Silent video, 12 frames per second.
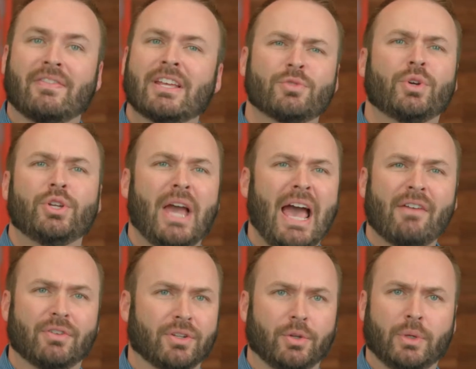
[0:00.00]
that's what you have
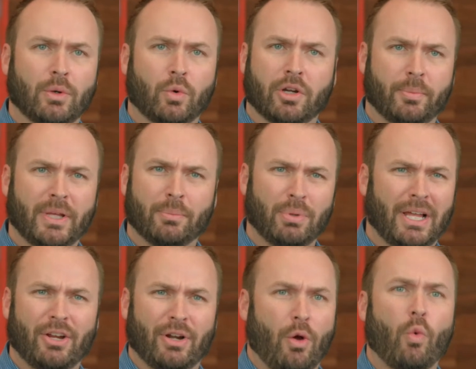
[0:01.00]
to do in order to be a
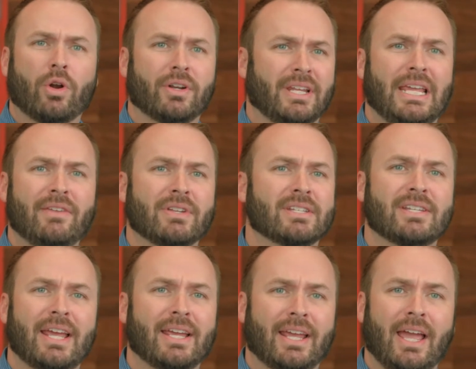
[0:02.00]
player. In order to even
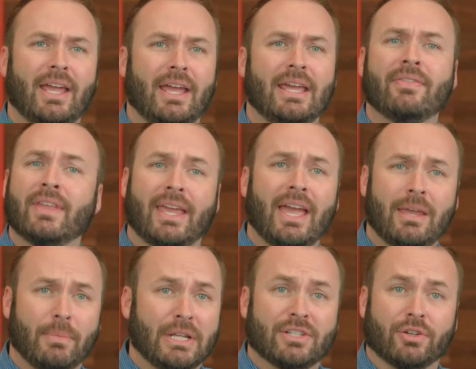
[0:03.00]
stay in the
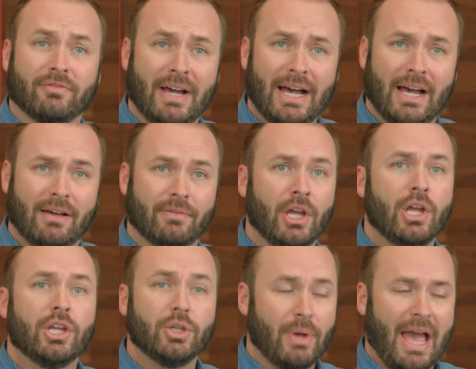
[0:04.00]
game and survive,
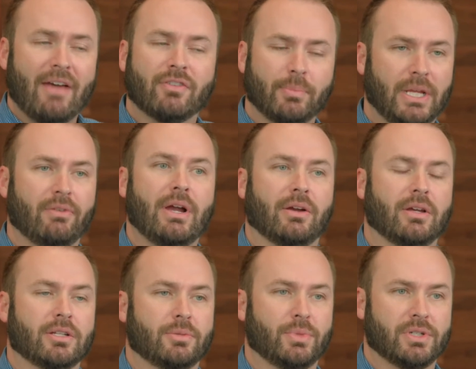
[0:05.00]
you have to be around
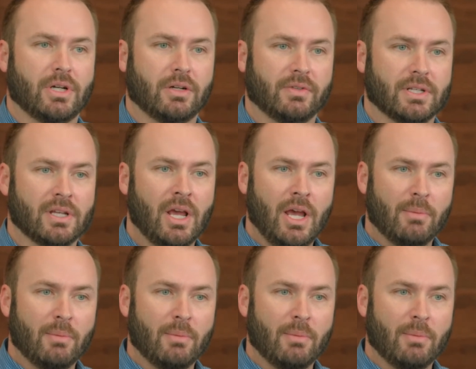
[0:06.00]
customer service.